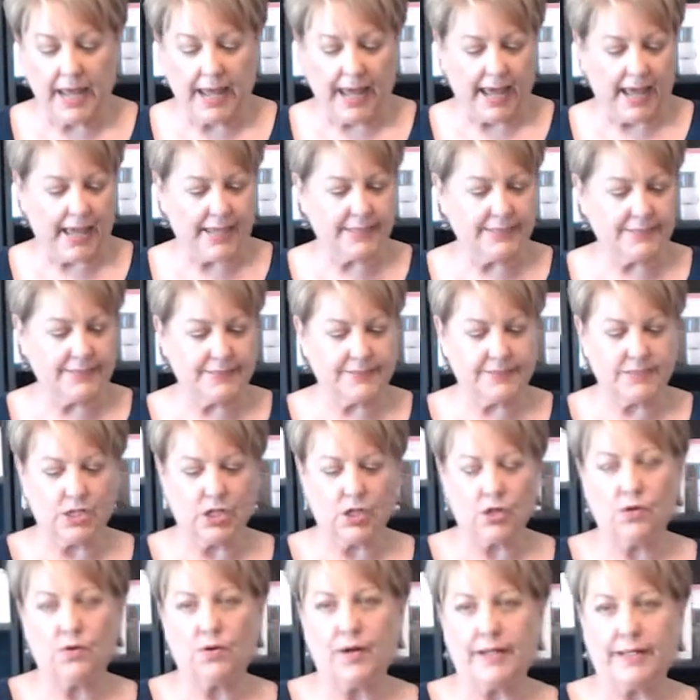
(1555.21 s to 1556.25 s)
And
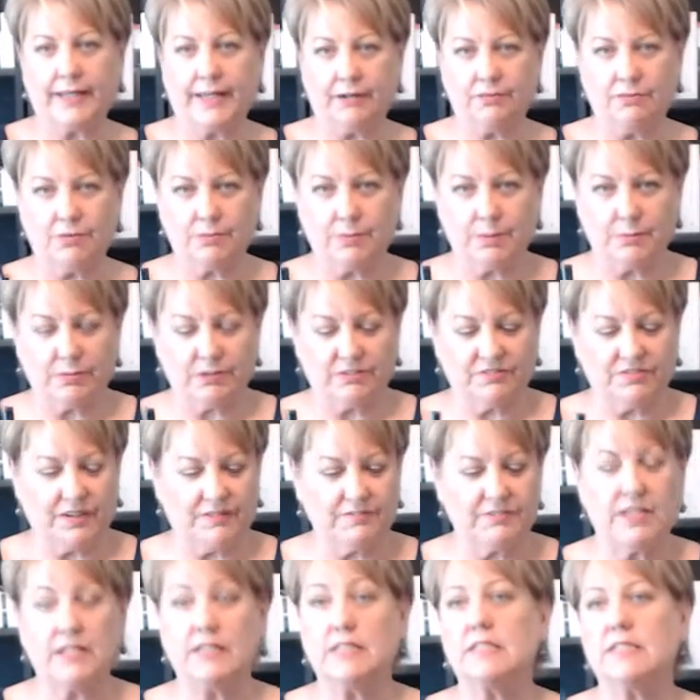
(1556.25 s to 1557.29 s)
so I can't remember if I've
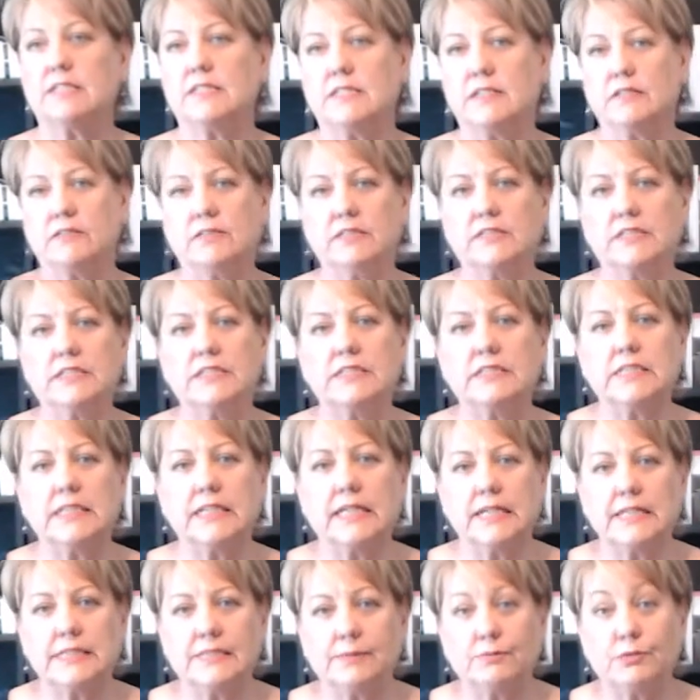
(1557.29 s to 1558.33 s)
done this, so just in
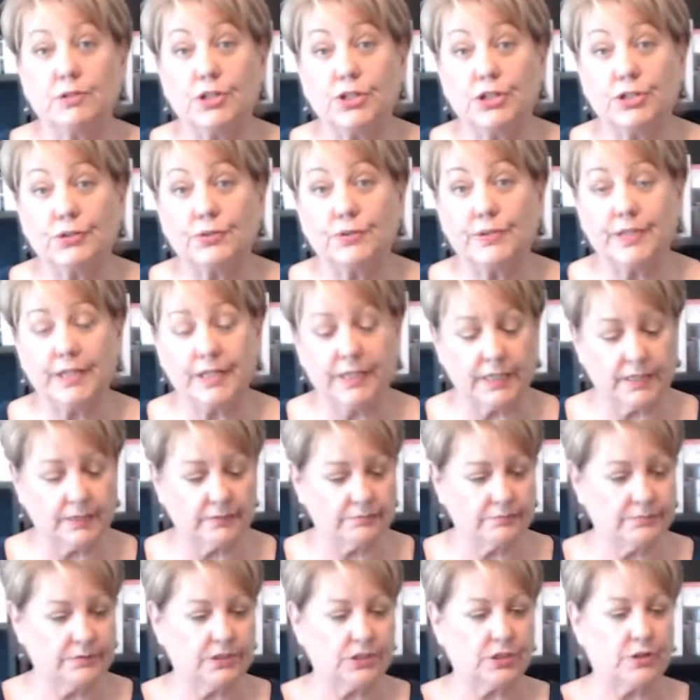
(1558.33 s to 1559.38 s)
case I'm going to do it again.
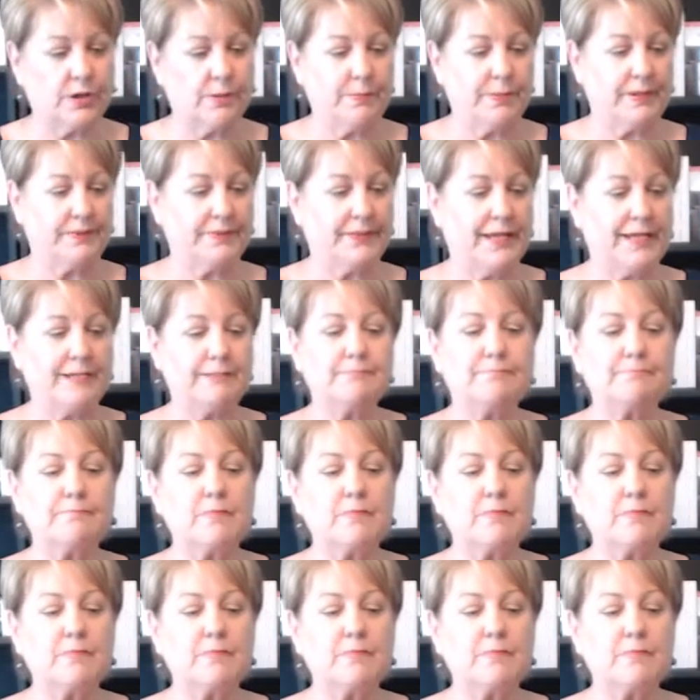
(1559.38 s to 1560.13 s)
Sorry about that.